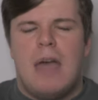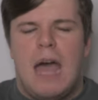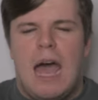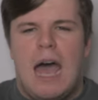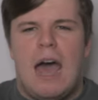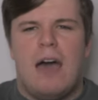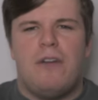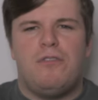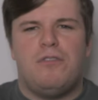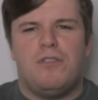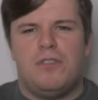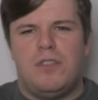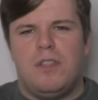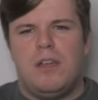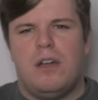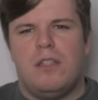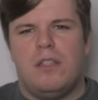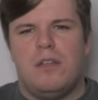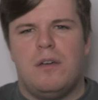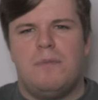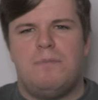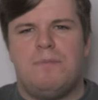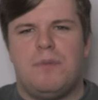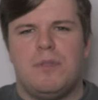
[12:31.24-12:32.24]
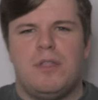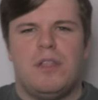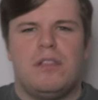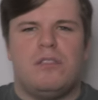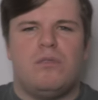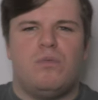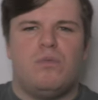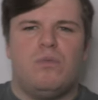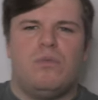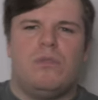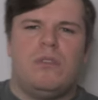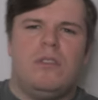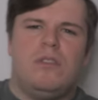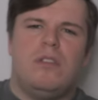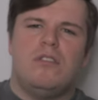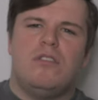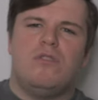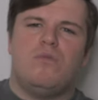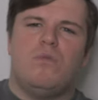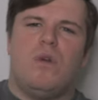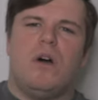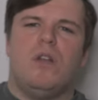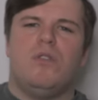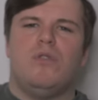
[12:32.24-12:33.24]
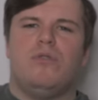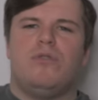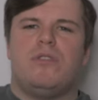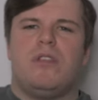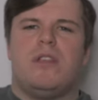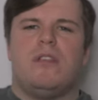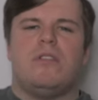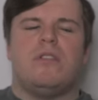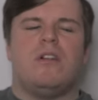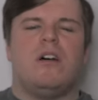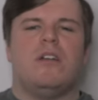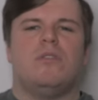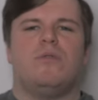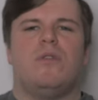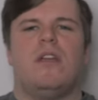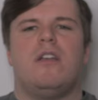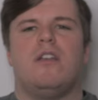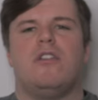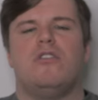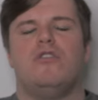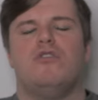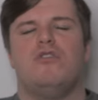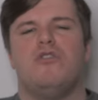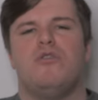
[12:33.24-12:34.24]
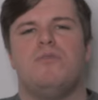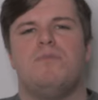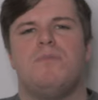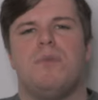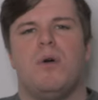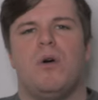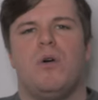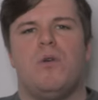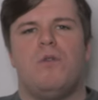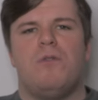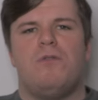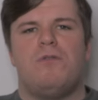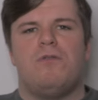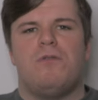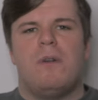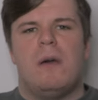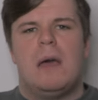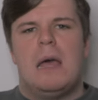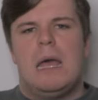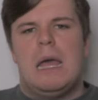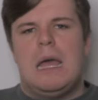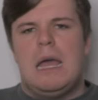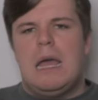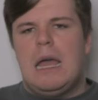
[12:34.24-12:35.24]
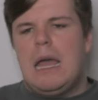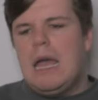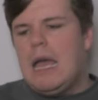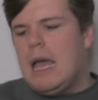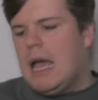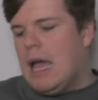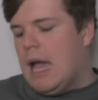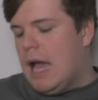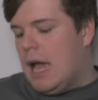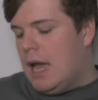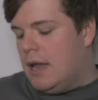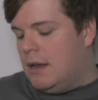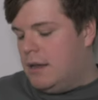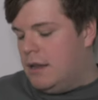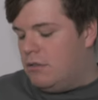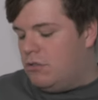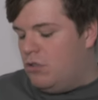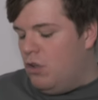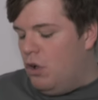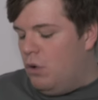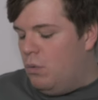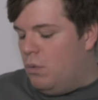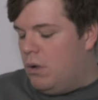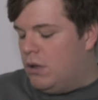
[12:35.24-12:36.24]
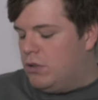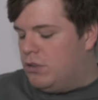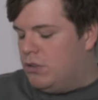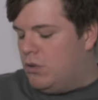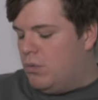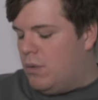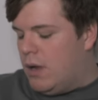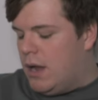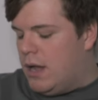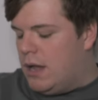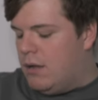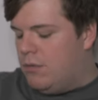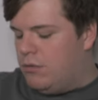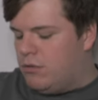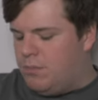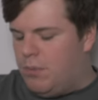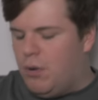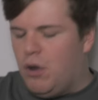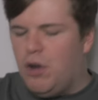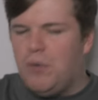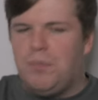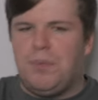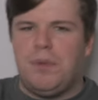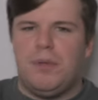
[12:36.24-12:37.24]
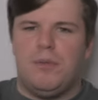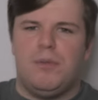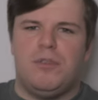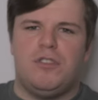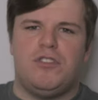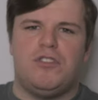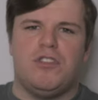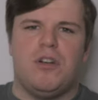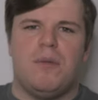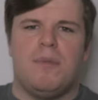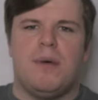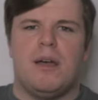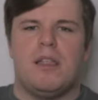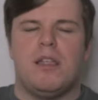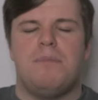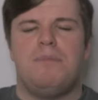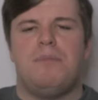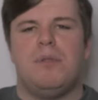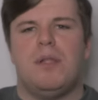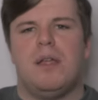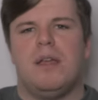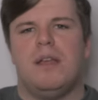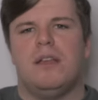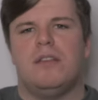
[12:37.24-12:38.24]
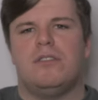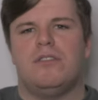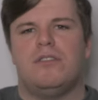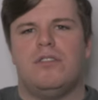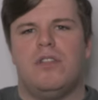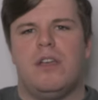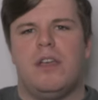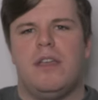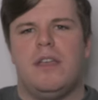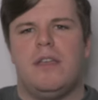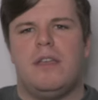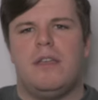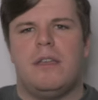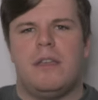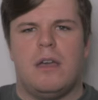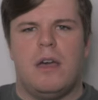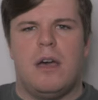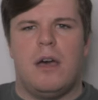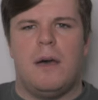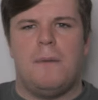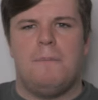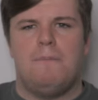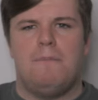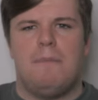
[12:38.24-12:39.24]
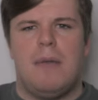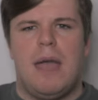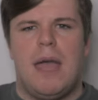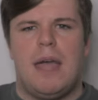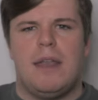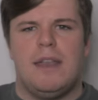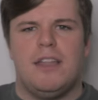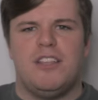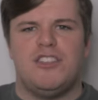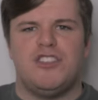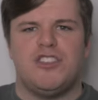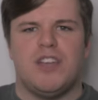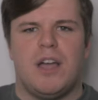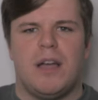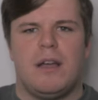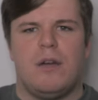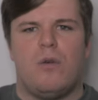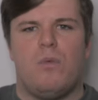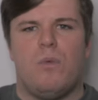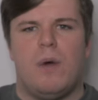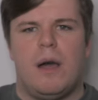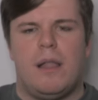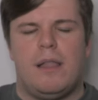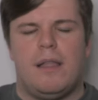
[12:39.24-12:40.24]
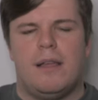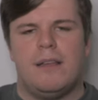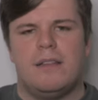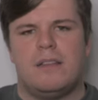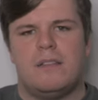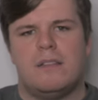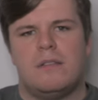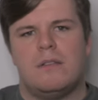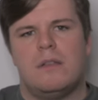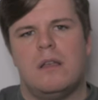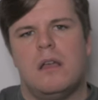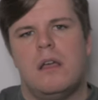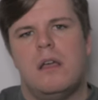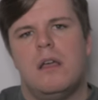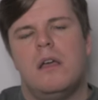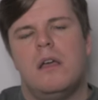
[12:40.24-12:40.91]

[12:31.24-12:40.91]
half or the other, but this this is one of those guitars where it can do both. And it's no wonder why it was popular with some other players like um, Eddie Chankwellis,